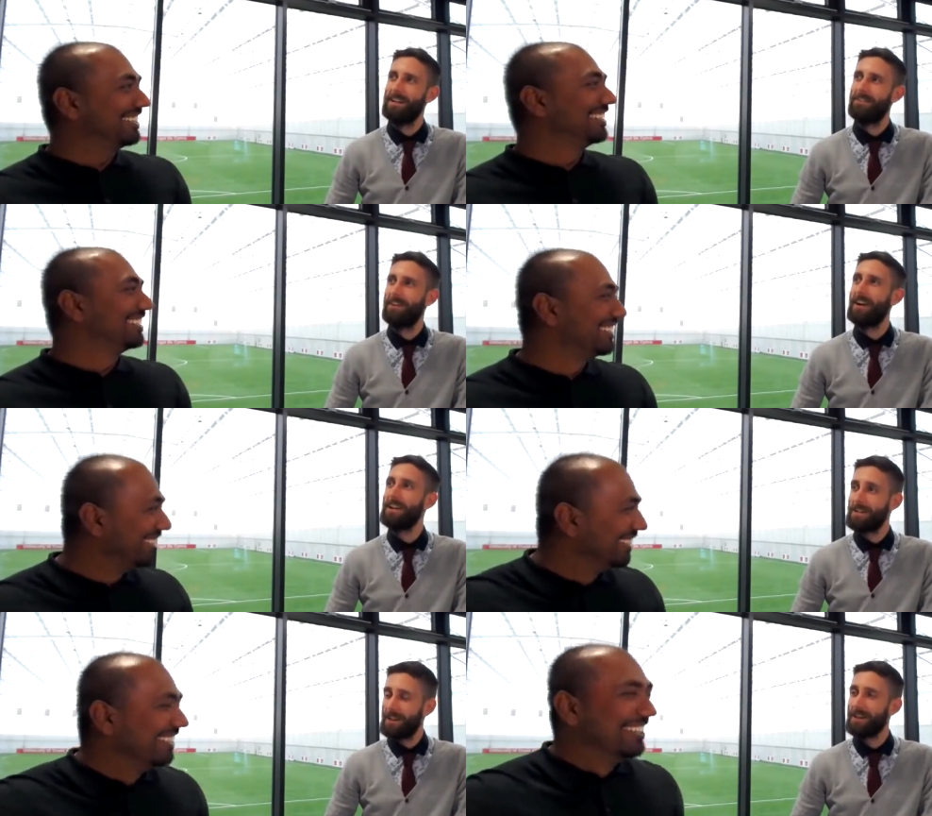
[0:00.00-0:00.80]
Speaker 1: right.
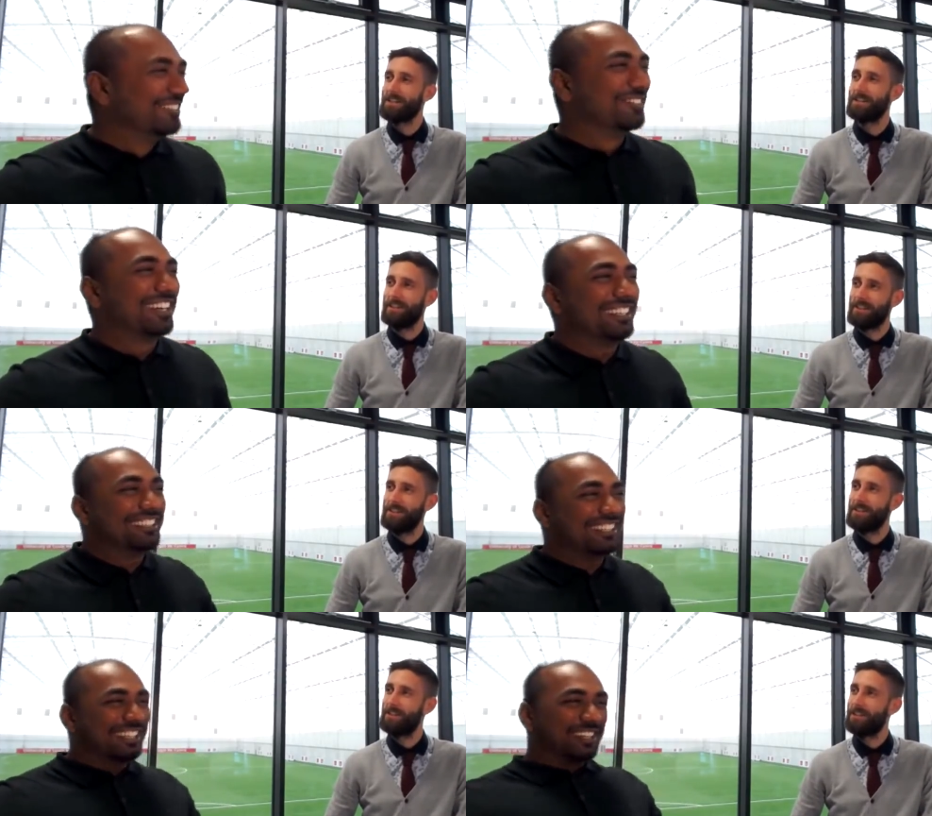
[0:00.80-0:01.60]
but,
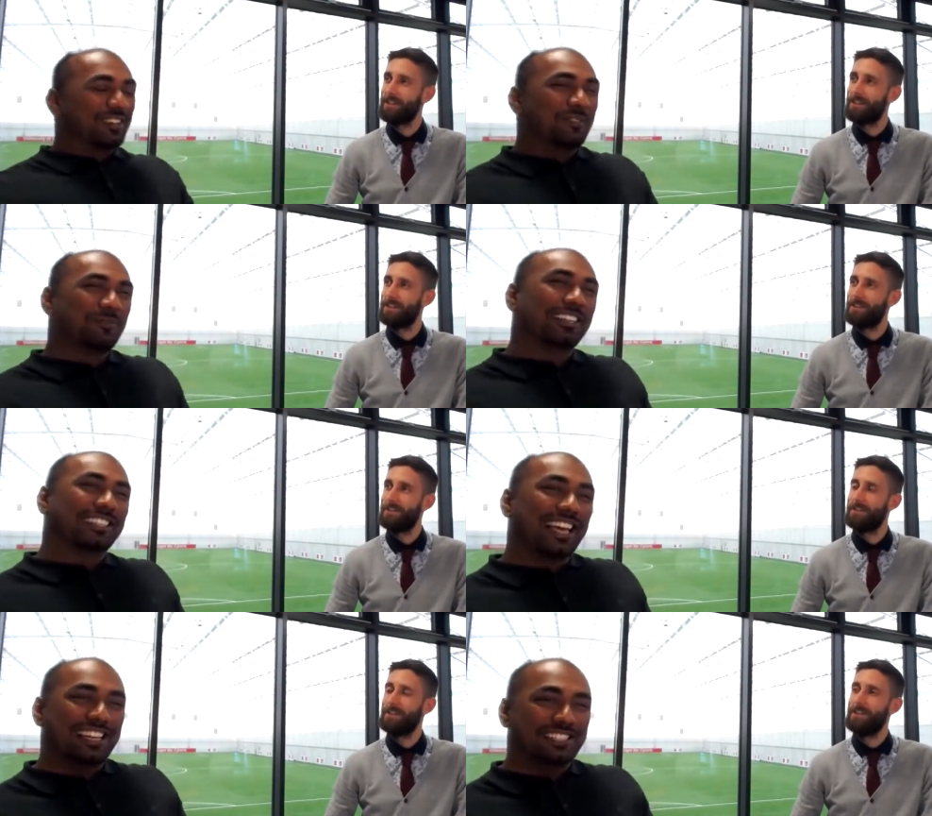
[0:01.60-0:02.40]
uh, but
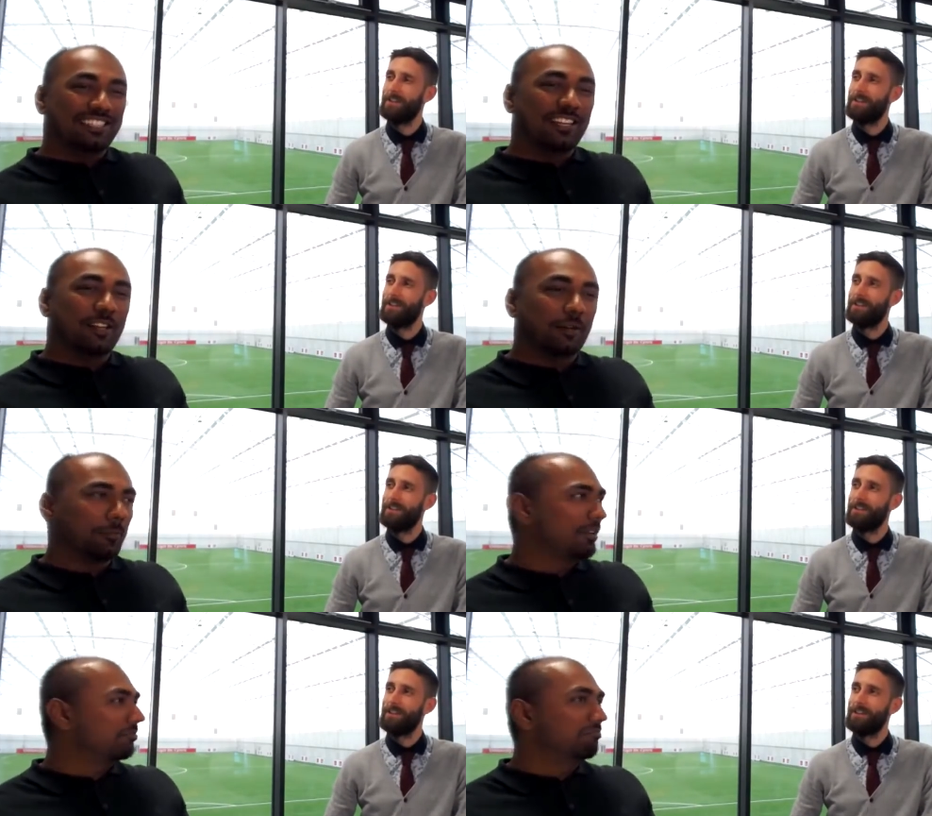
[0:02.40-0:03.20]
yes, uh,
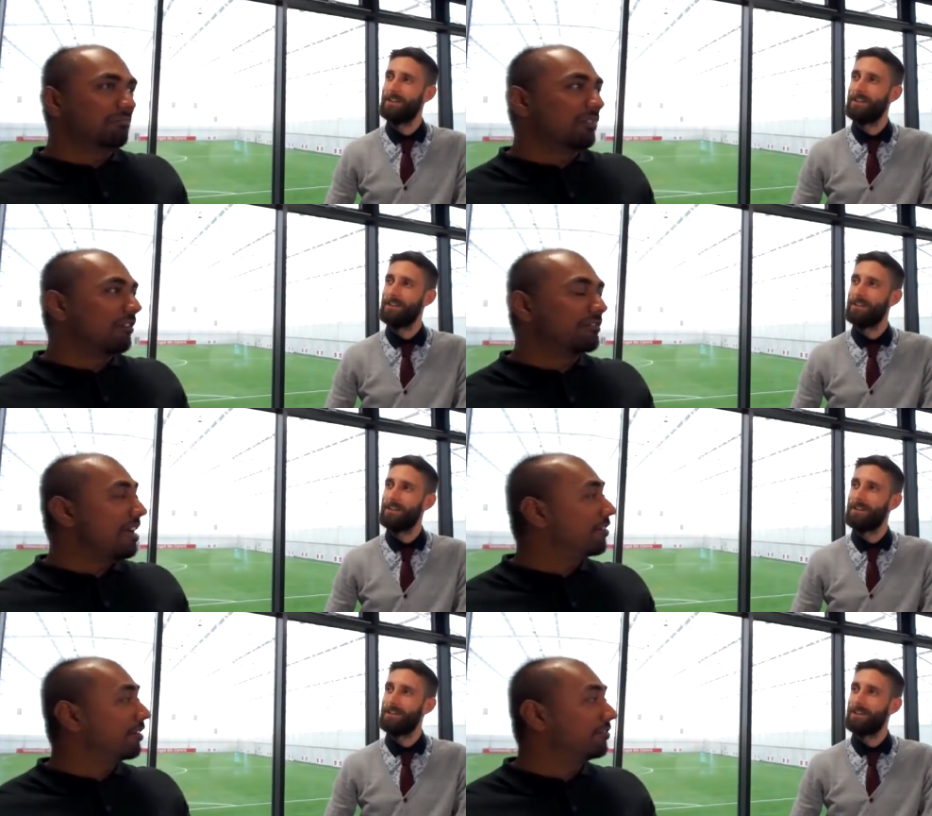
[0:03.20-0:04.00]
but I've
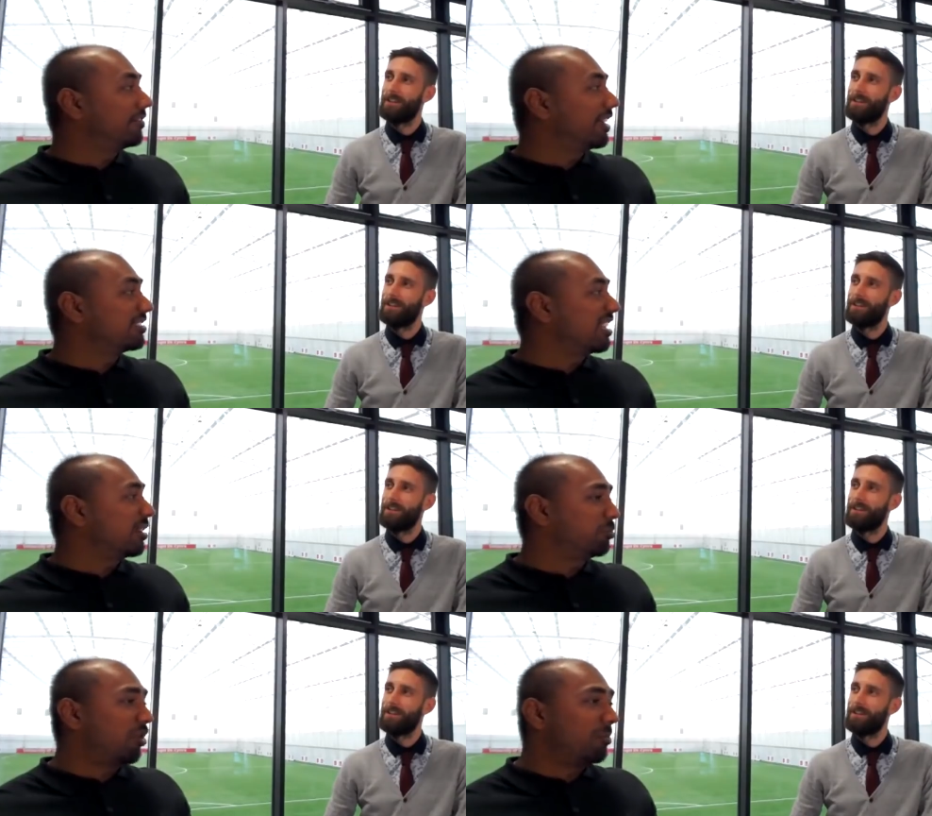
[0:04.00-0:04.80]
never faced any
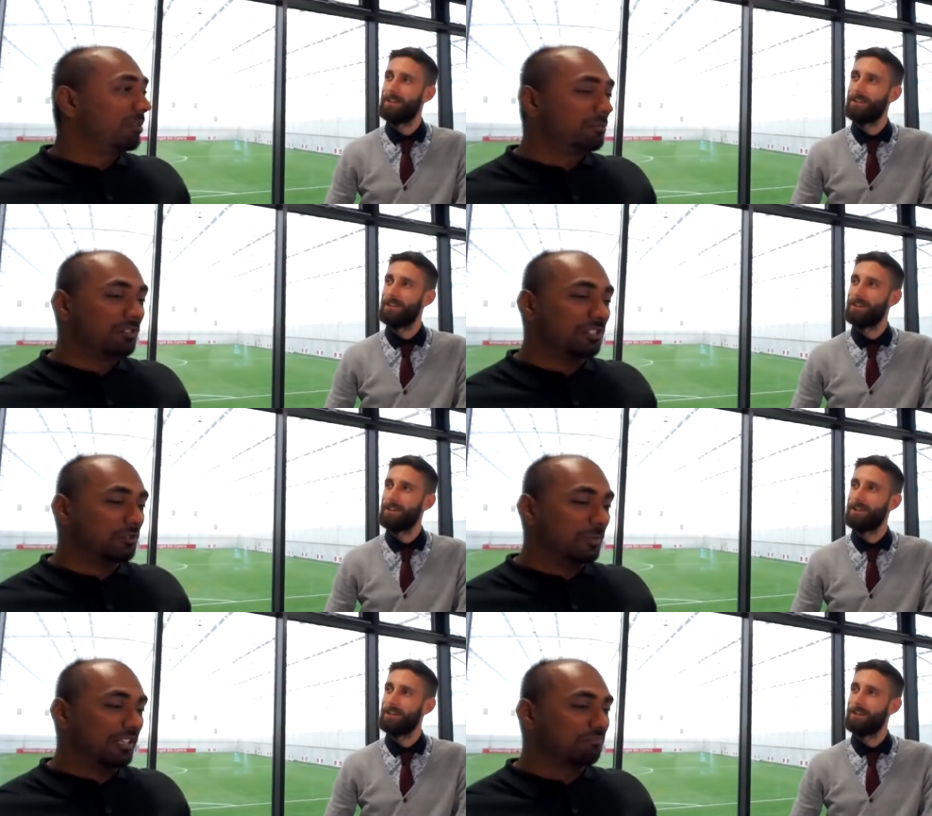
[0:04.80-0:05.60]
problems. It's
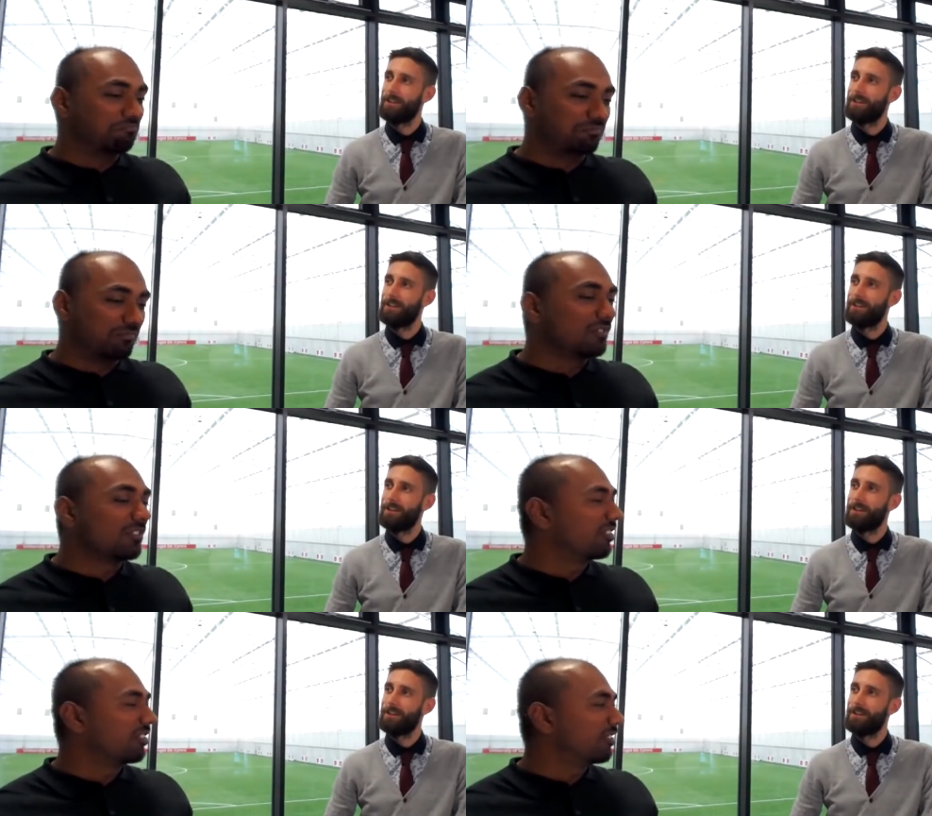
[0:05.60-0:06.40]
been
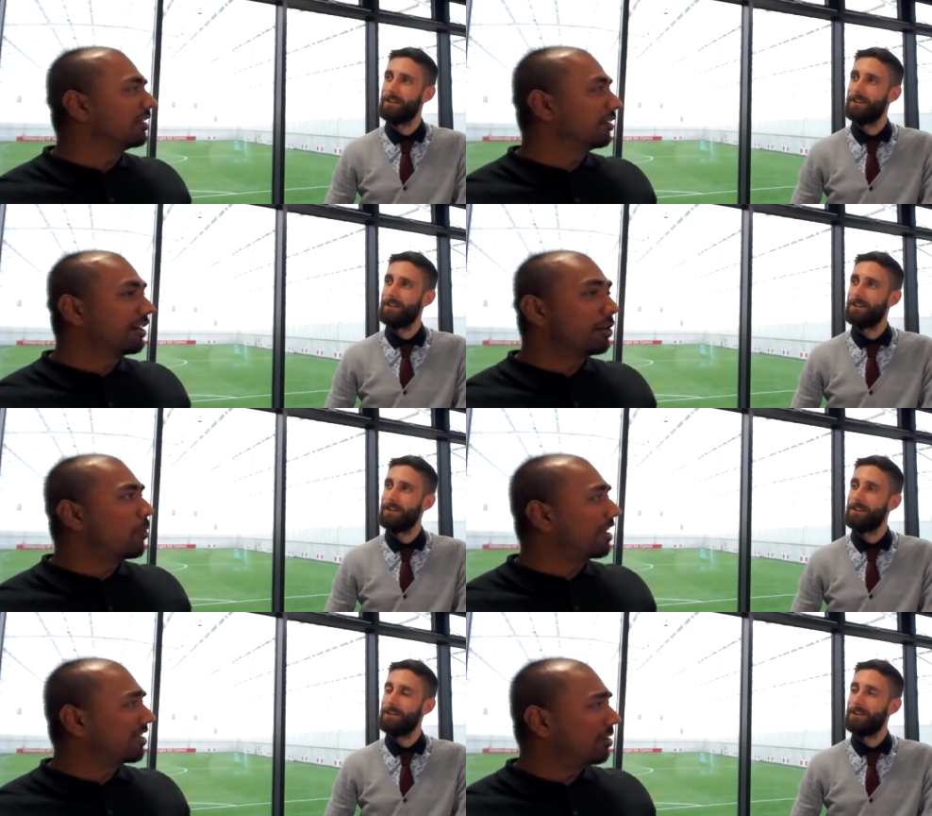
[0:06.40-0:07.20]
really,
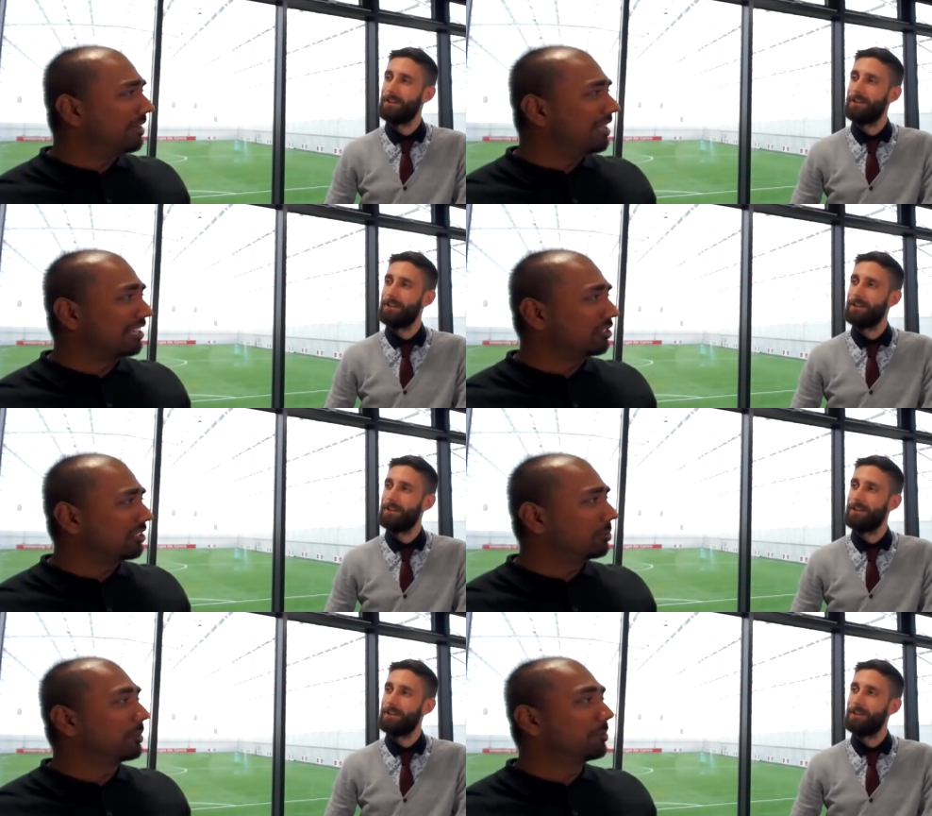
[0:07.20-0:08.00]
really welcoming,
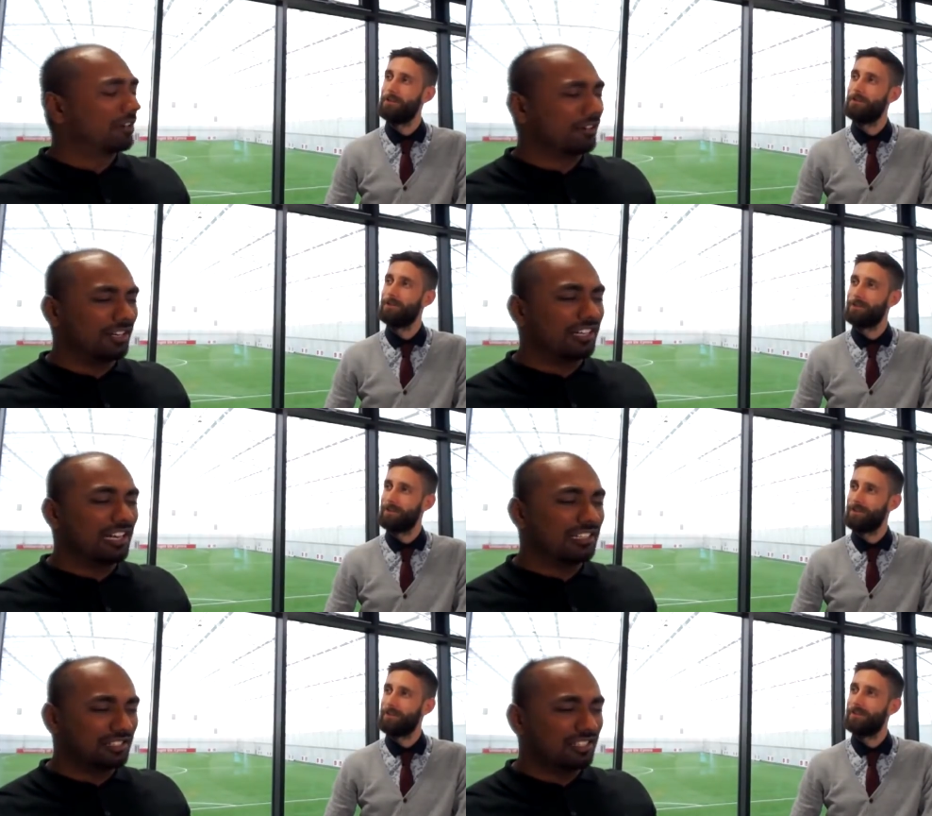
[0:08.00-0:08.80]
actually. The people are really
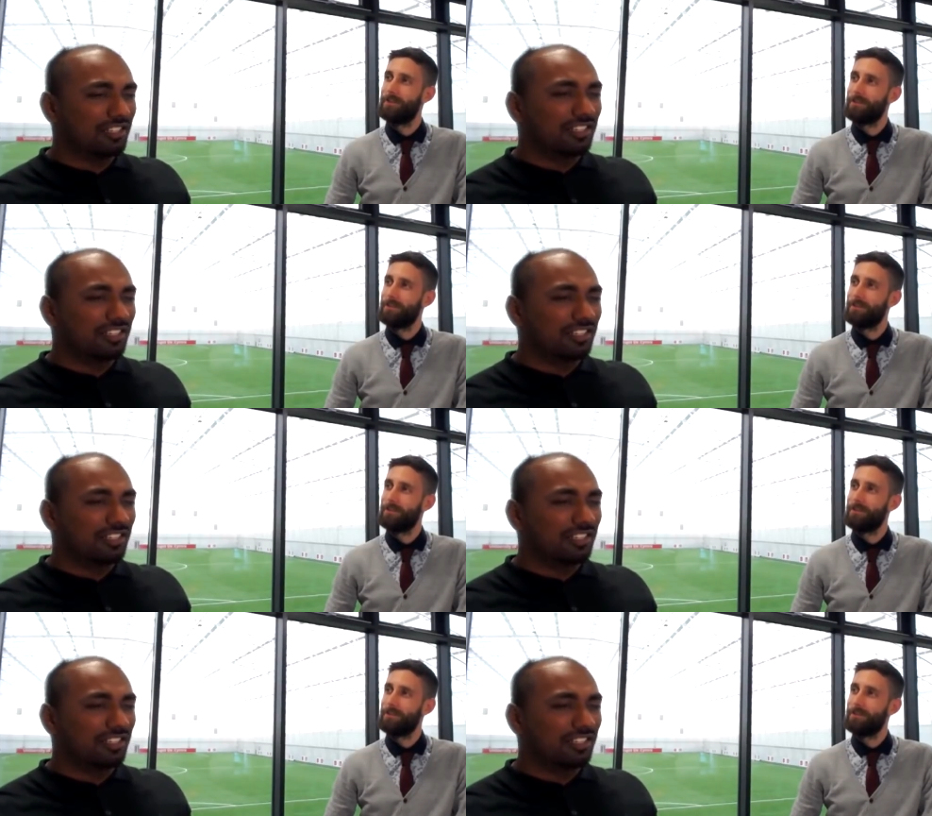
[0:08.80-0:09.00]
nice.